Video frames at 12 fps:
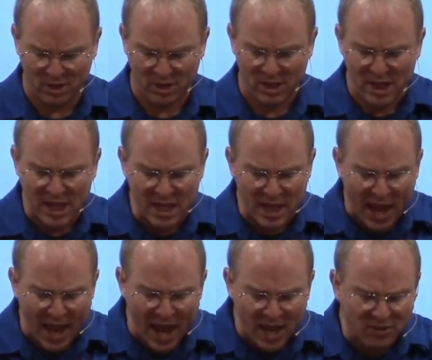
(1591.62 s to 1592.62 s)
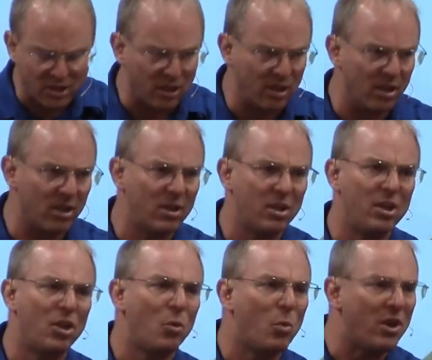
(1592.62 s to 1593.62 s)
he hated
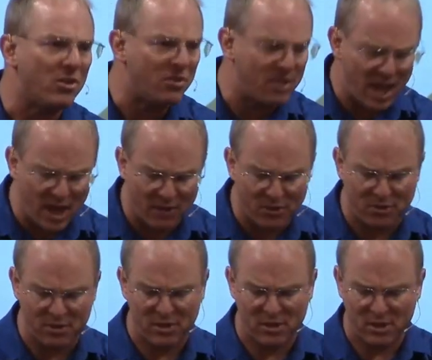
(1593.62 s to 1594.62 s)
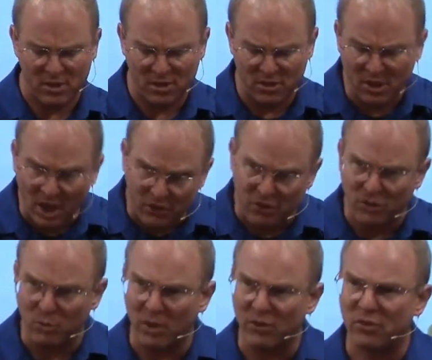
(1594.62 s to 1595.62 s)
what death does
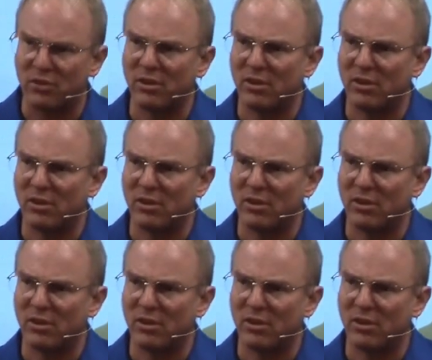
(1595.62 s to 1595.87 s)
to us.